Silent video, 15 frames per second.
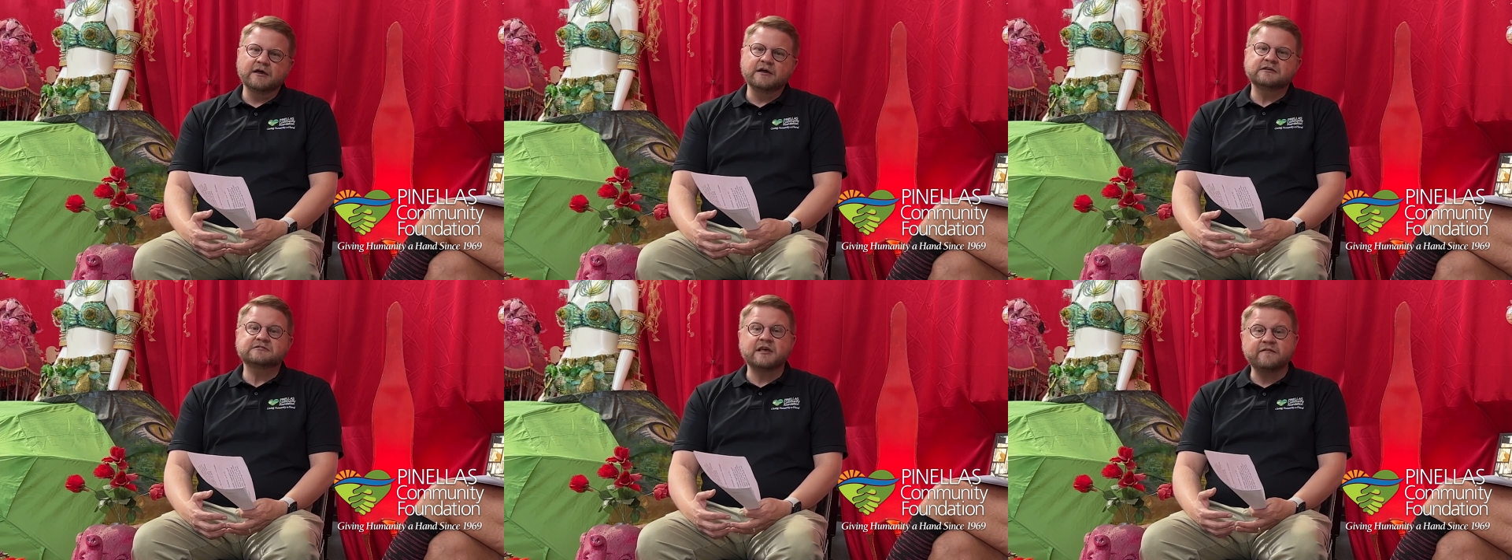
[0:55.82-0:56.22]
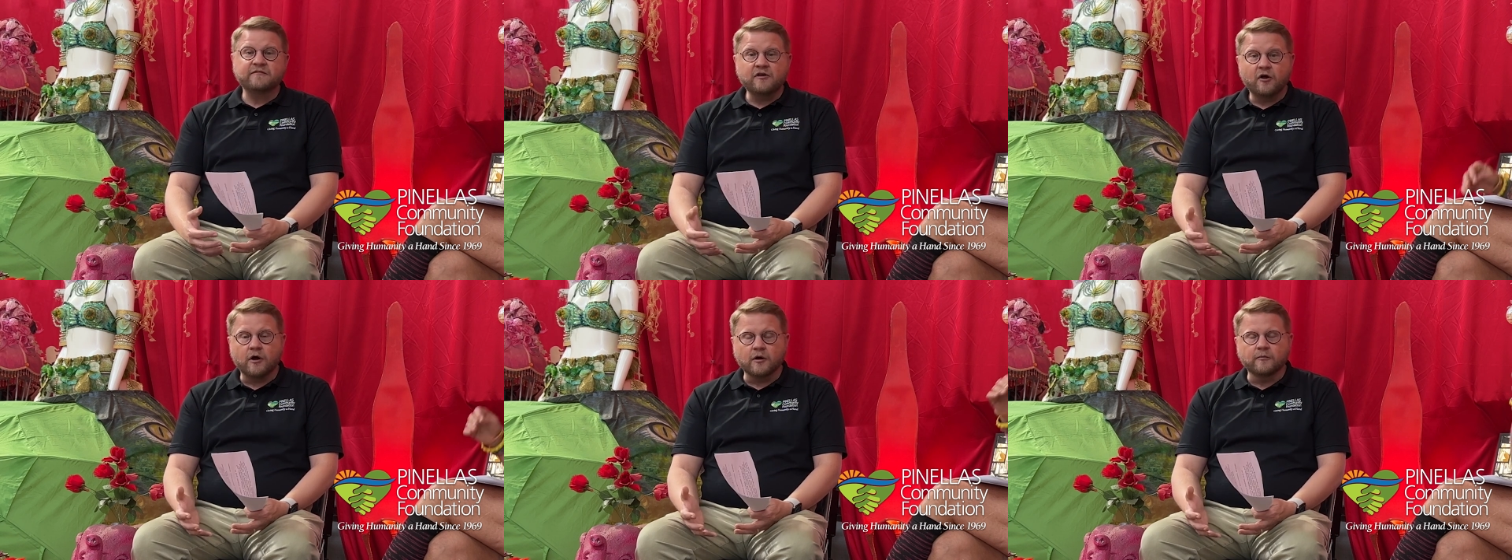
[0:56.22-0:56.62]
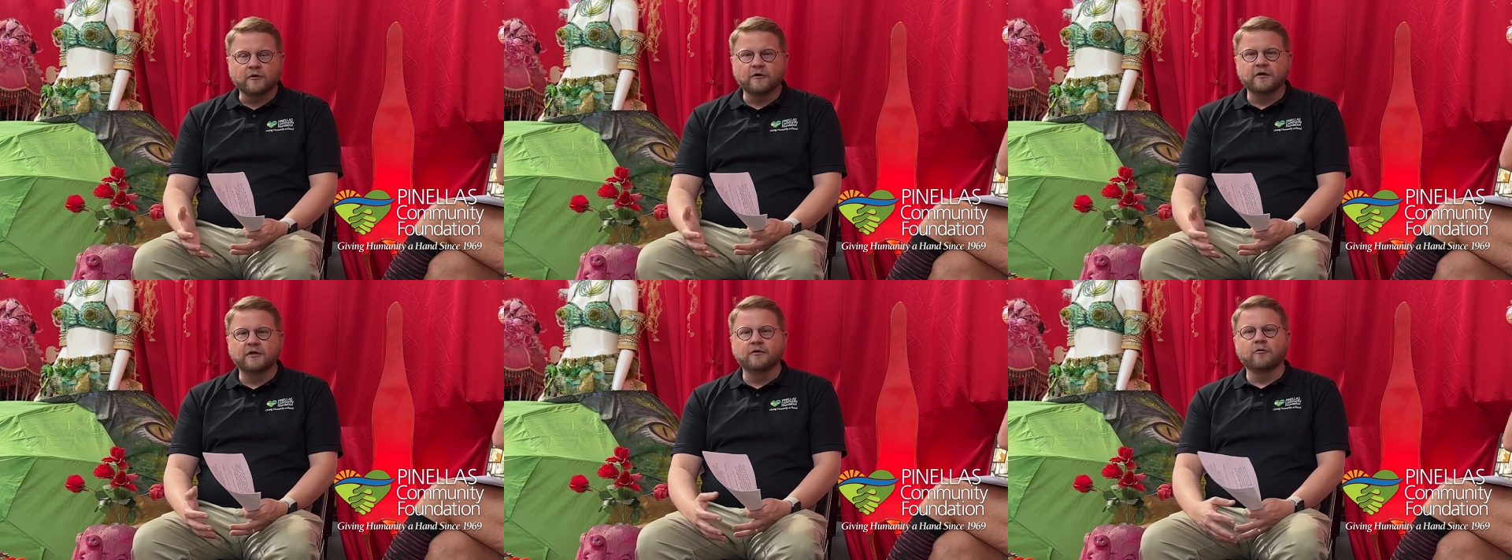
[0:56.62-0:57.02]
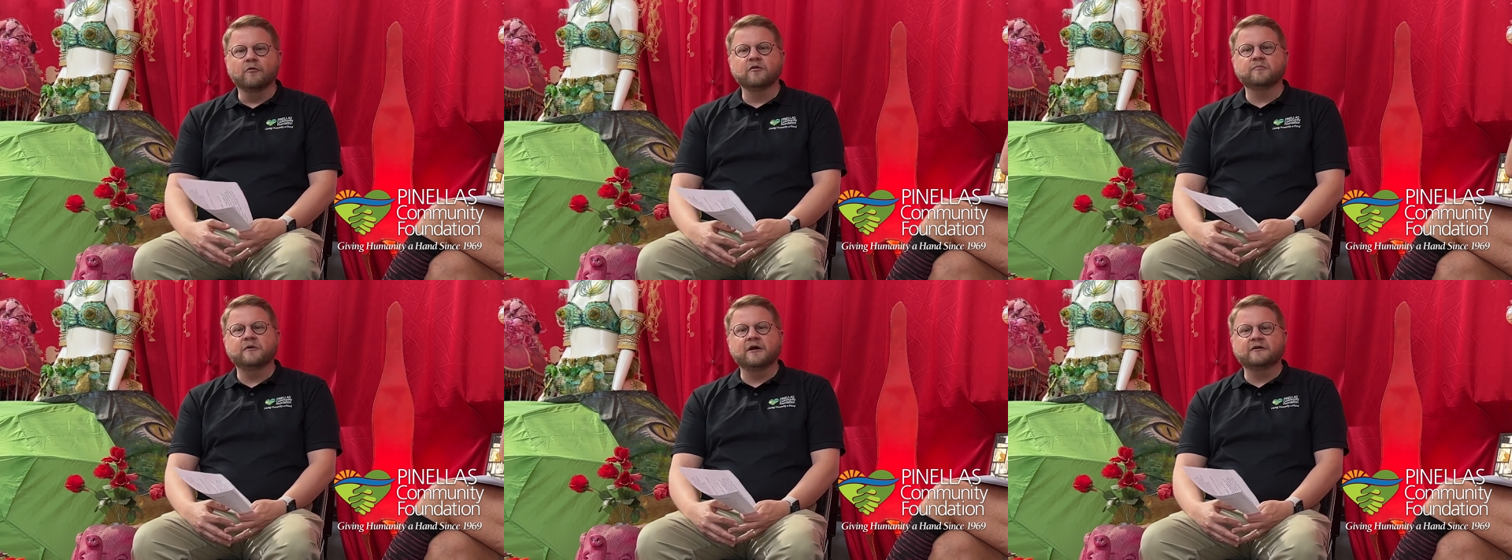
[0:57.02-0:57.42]
Safety Harbor in
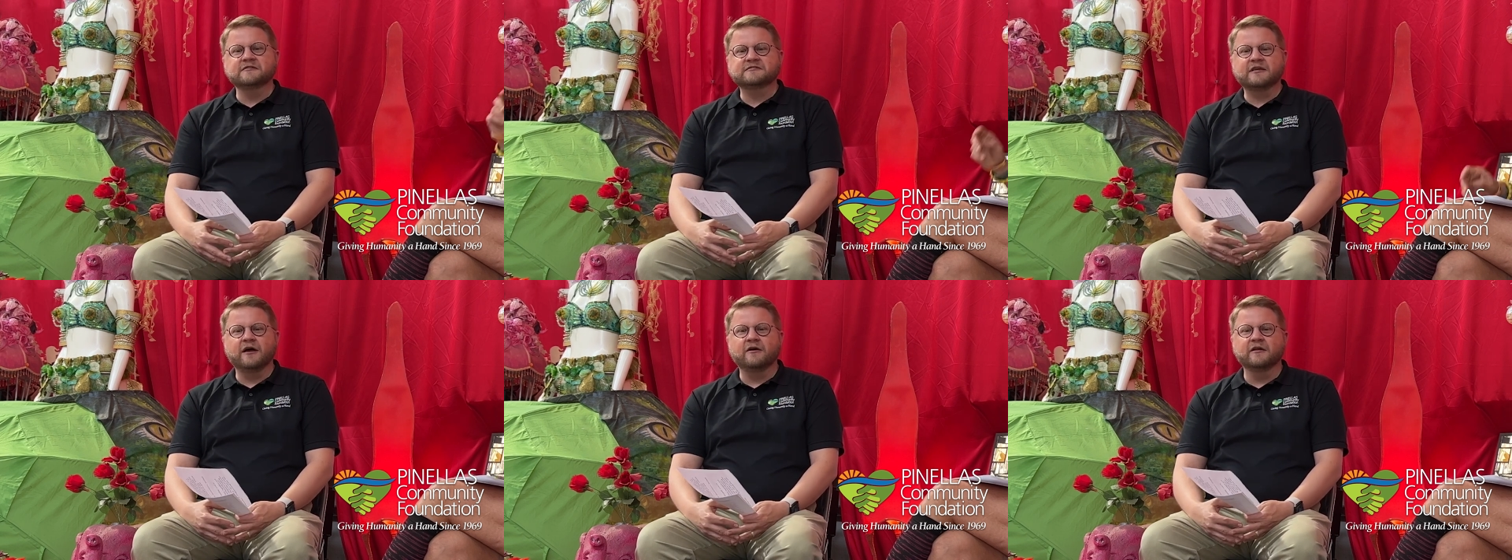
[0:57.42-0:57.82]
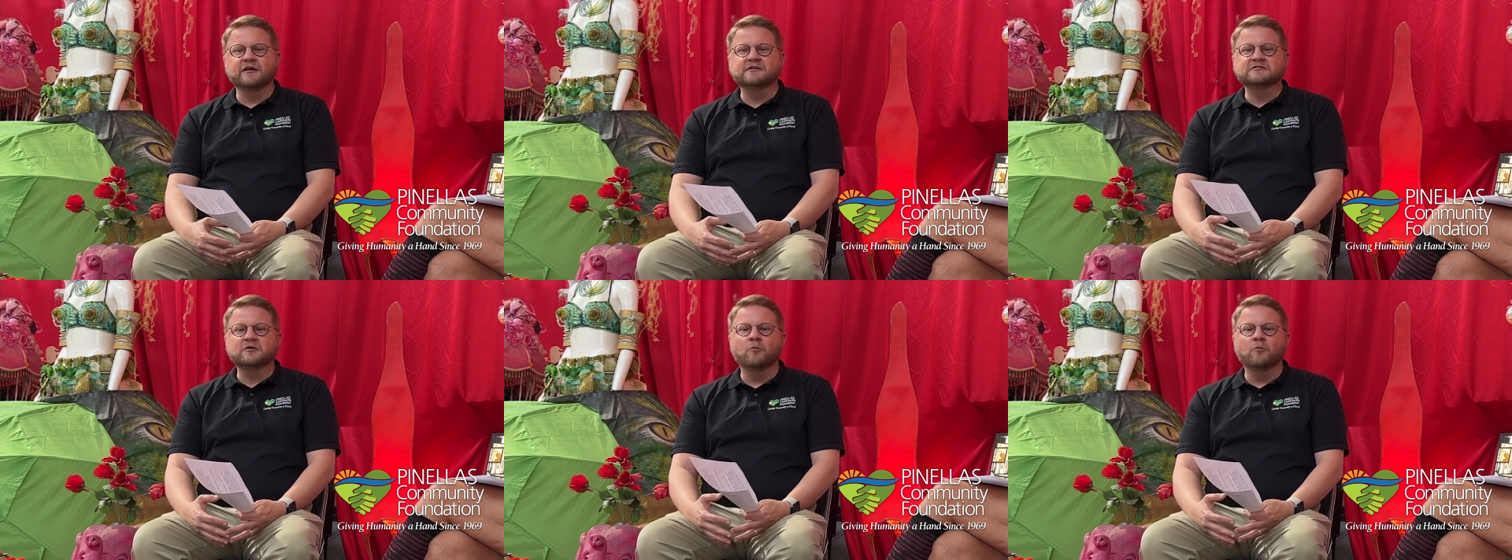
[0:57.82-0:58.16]
North Pinellas County is